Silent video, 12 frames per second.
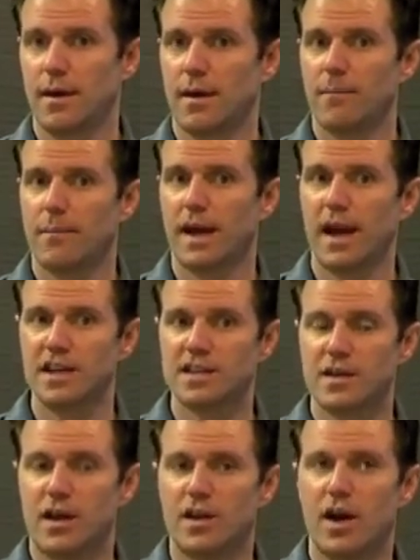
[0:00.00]

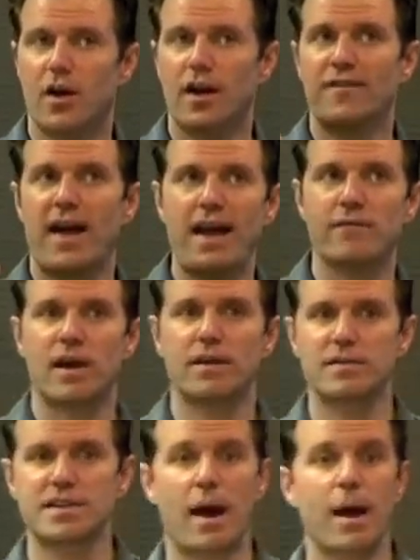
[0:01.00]
Because you know, if I have a,
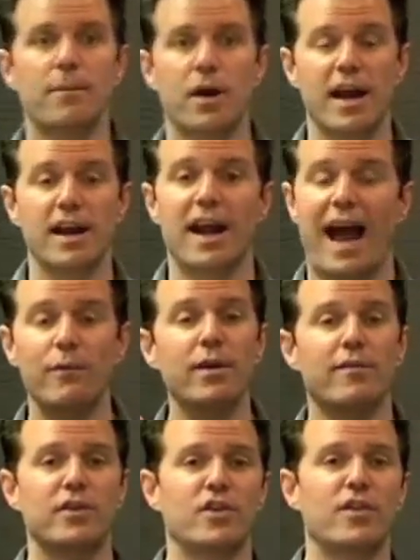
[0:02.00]
so I'm, and I would
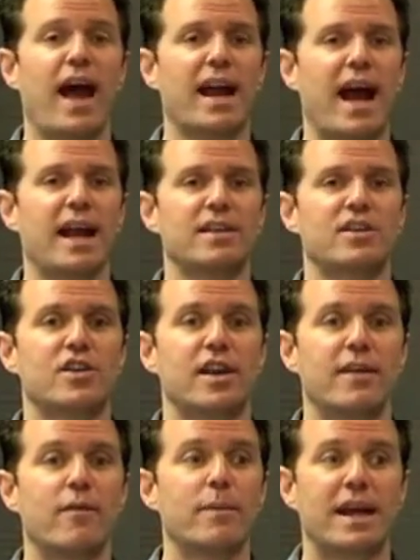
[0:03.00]
even do that. I'd do,
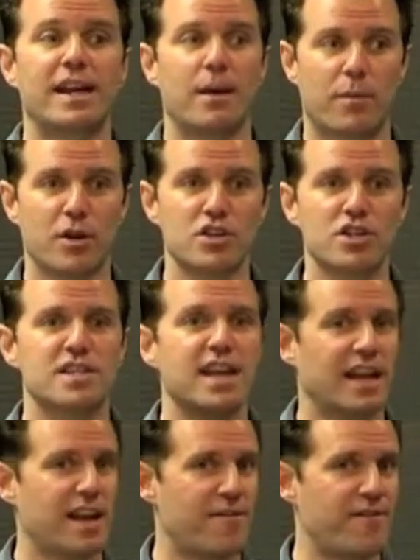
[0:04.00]
give them like an emergency,
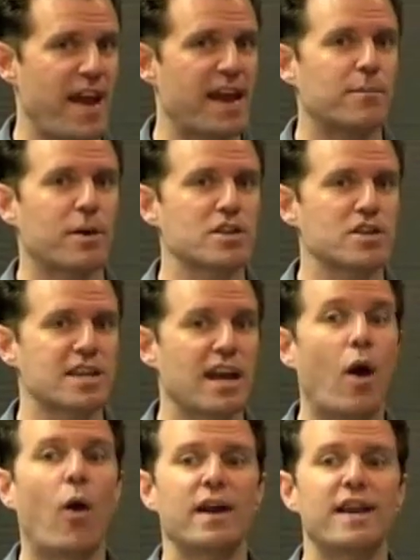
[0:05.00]
like a fake emergency.
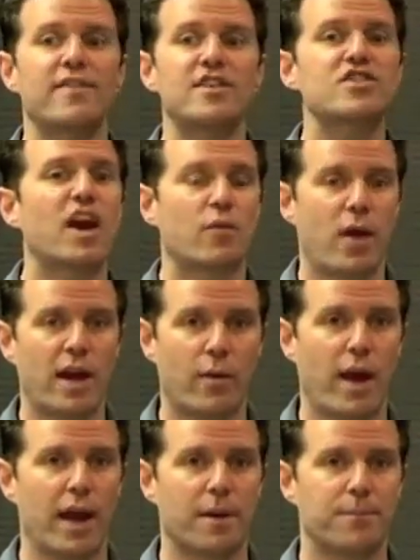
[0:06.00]
Oh, I need this done right
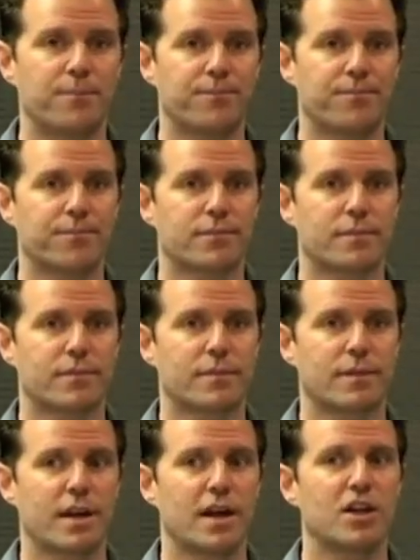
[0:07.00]
away,
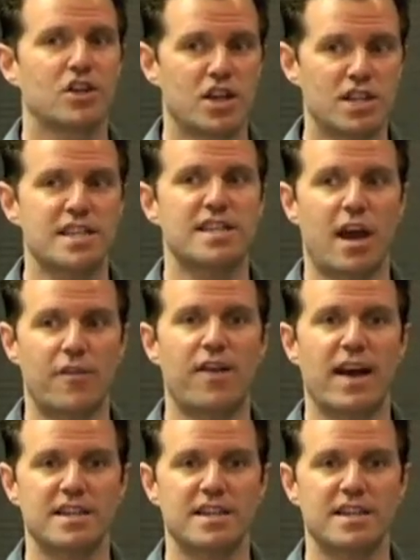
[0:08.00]
just to see how fast